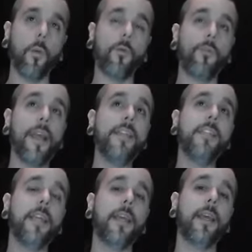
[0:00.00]

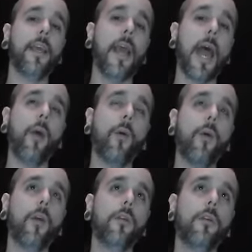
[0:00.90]
raising
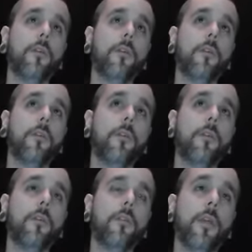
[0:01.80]

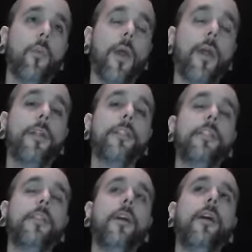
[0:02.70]
the
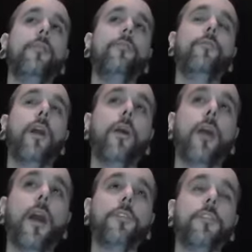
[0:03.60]
awareness of our
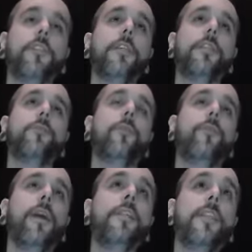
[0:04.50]
consciousness. We're
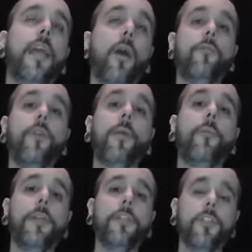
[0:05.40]
raising our
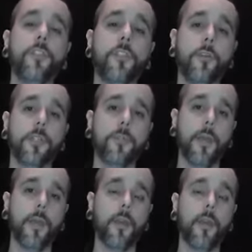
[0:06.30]
vibration, so to
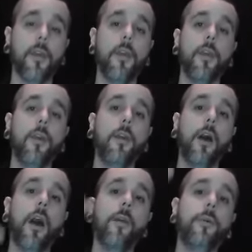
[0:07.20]
speak,
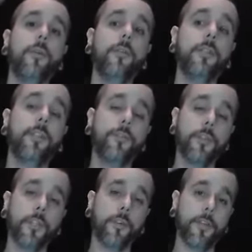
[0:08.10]
up
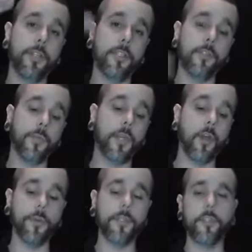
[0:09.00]
different degrees as we
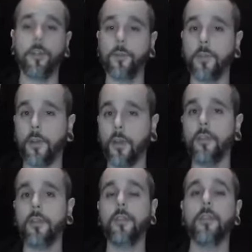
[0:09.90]
go. We started with the
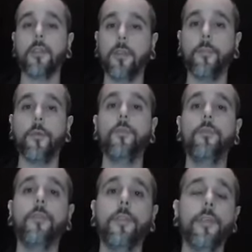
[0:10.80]
Earth, then the
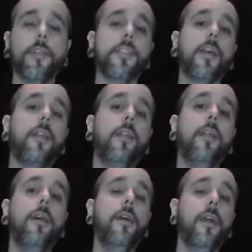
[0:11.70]
Moon, then the Sun.
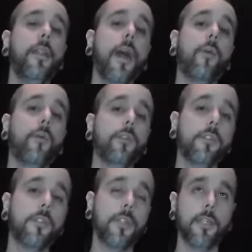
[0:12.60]
Now we're
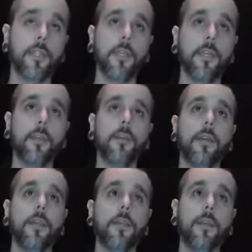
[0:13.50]
at
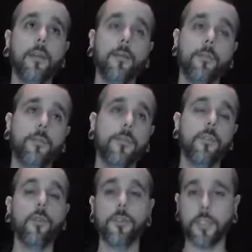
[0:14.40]
the
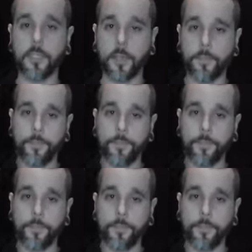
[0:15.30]
solar system.